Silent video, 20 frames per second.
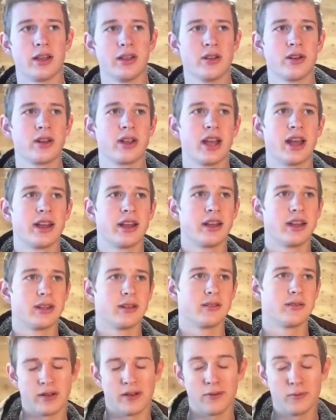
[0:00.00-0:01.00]
you're
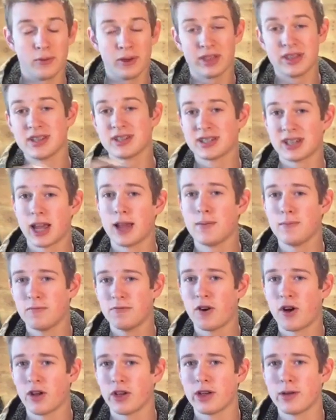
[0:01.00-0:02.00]
getting, with the same
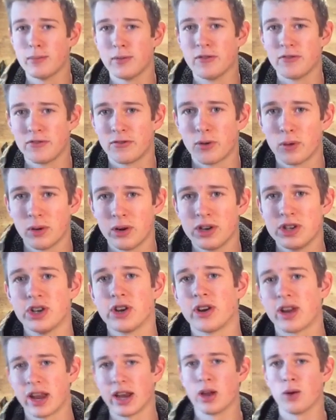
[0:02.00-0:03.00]
volume of forge,
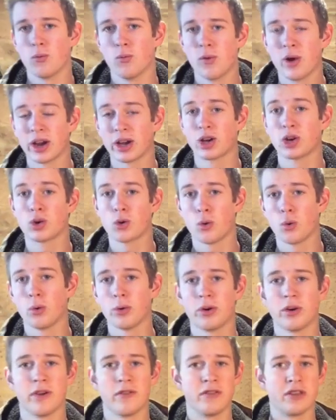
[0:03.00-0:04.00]
you're getting
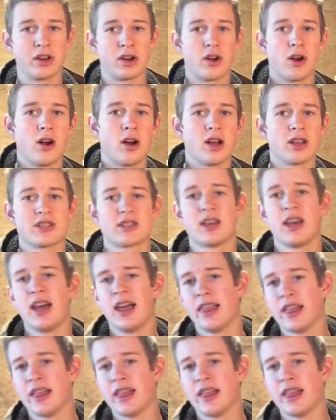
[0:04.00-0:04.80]
1/4 of the cost.